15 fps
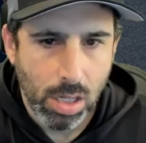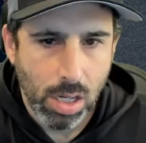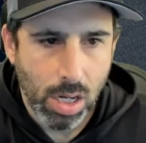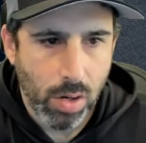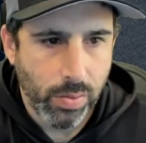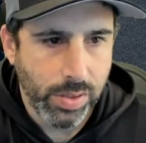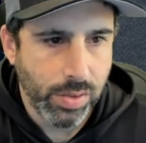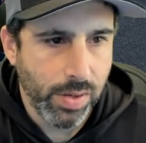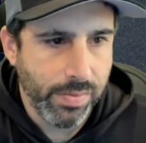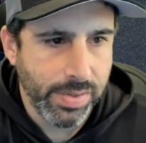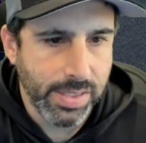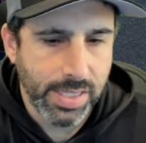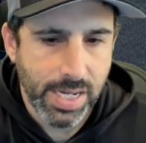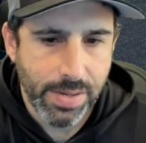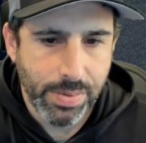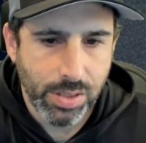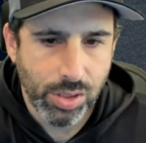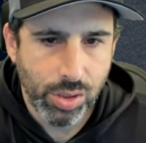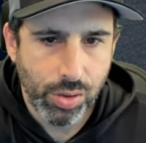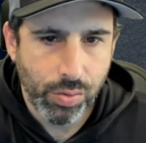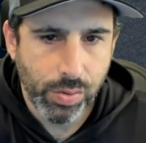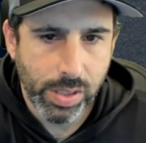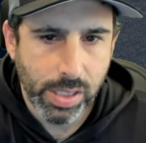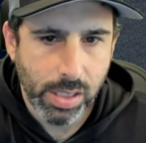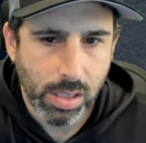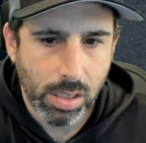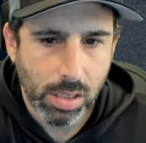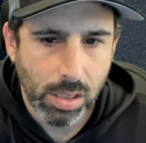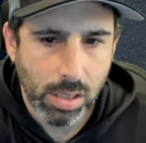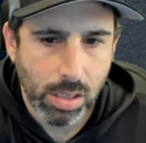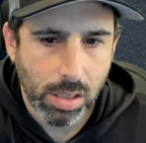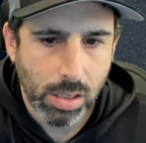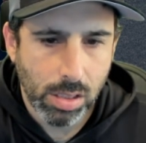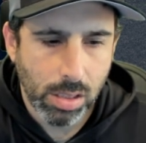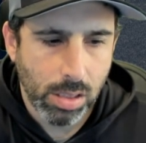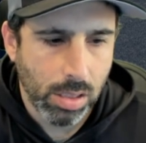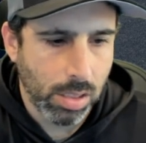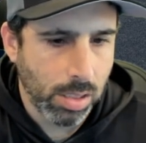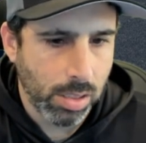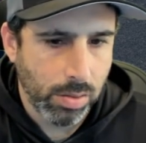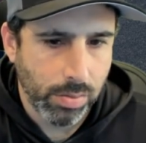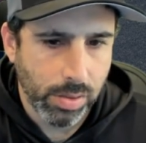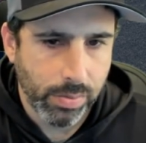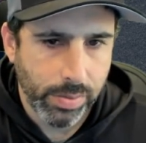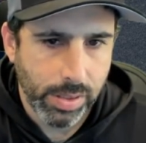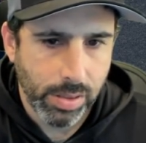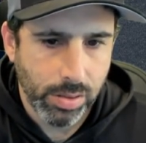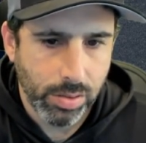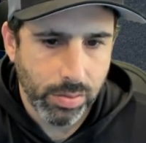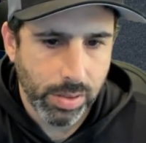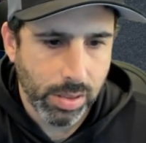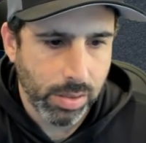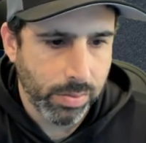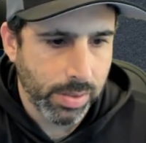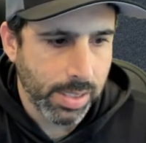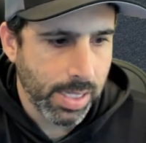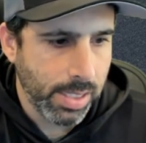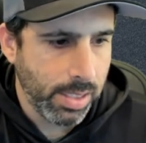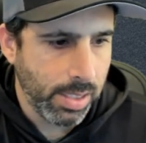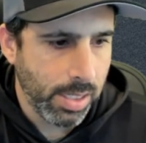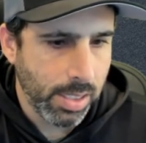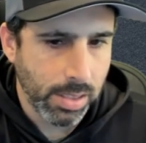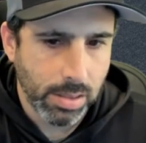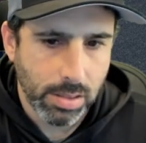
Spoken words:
We do have a damaged unit. I don't think we need to do anything with that yet.